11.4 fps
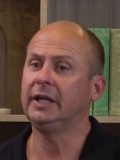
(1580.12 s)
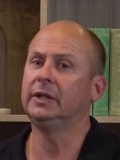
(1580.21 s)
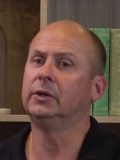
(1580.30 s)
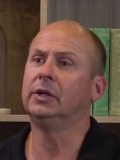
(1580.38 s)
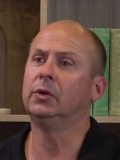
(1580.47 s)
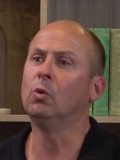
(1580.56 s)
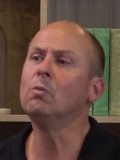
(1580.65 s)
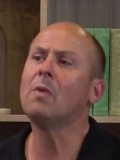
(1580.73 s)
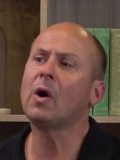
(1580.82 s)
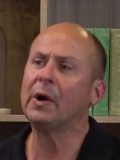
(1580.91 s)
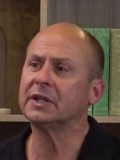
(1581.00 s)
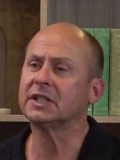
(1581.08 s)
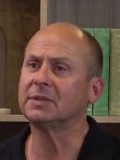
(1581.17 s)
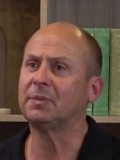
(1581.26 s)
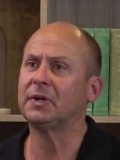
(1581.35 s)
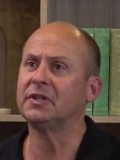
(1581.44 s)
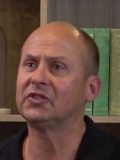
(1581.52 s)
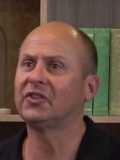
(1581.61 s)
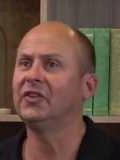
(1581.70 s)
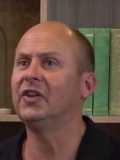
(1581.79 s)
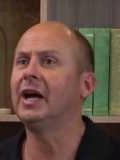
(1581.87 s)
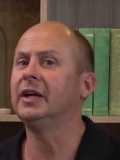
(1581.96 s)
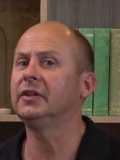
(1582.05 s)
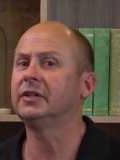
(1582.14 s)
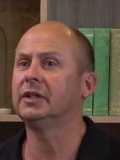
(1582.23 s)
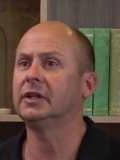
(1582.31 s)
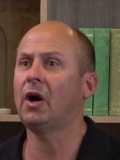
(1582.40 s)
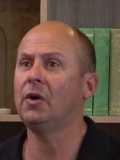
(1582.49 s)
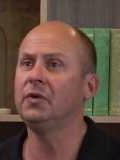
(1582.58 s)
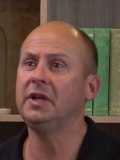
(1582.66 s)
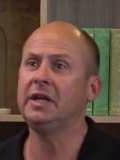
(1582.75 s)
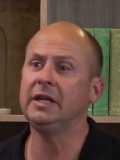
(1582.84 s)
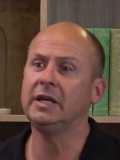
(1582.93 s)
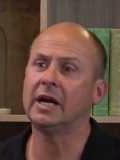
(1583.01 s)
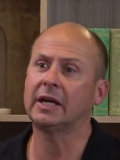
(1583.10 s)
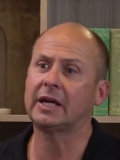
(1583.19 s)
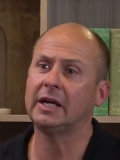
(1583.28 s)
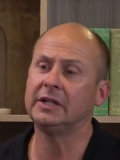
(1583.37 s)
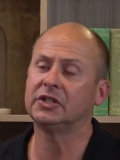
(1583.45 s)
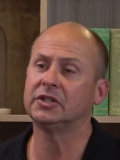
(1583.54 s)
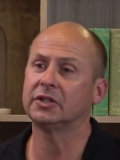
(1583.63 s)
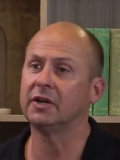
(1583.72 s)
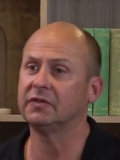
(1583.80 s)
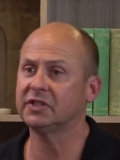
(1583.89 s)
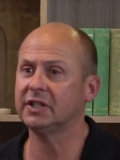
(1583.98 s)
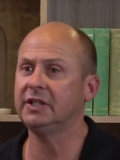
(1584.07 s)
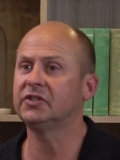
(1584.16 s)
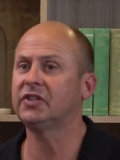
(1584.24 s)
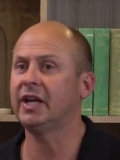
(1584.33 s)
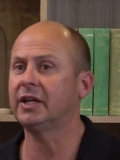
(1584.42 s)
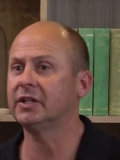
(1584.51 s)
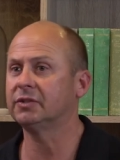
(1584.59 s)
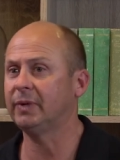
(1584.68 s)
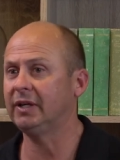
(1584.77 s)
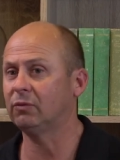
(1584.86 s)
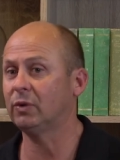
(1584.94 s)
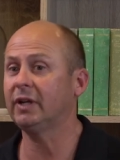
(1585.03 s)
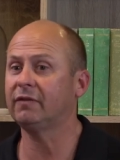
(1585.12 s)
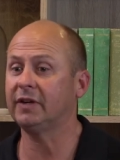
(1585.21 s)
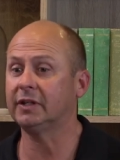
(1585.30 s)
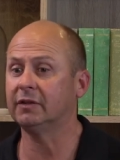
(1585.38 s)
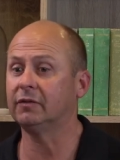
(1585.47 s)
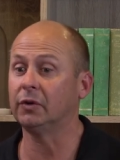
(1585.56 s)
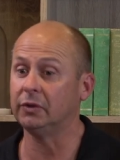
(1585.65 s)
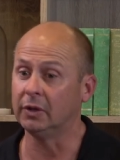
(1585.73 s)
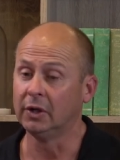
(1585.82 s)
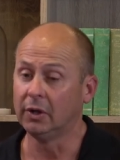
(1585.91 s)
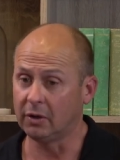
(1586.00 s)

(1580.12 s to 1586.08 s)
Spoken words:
And in all my experience to date, the only occasions I've seen staggers be really effective on